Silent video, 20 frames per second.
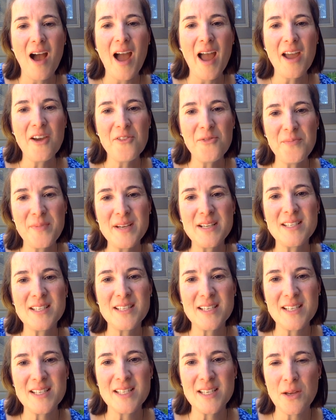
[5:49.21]
I have been
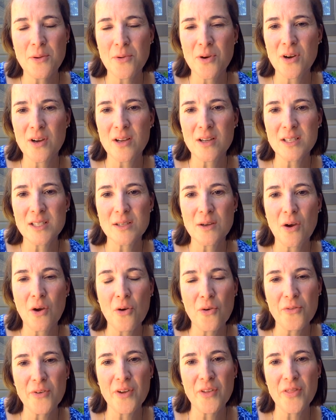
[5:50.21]
to Disney World
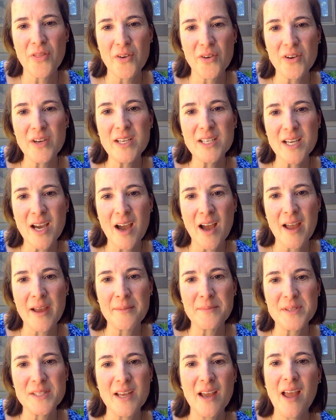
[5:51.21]
over 30
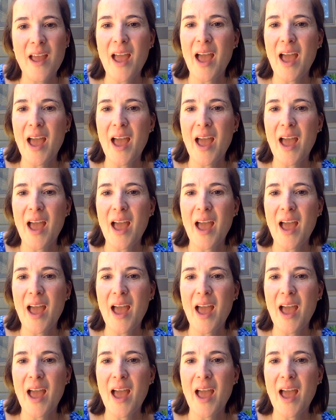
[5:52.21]
times,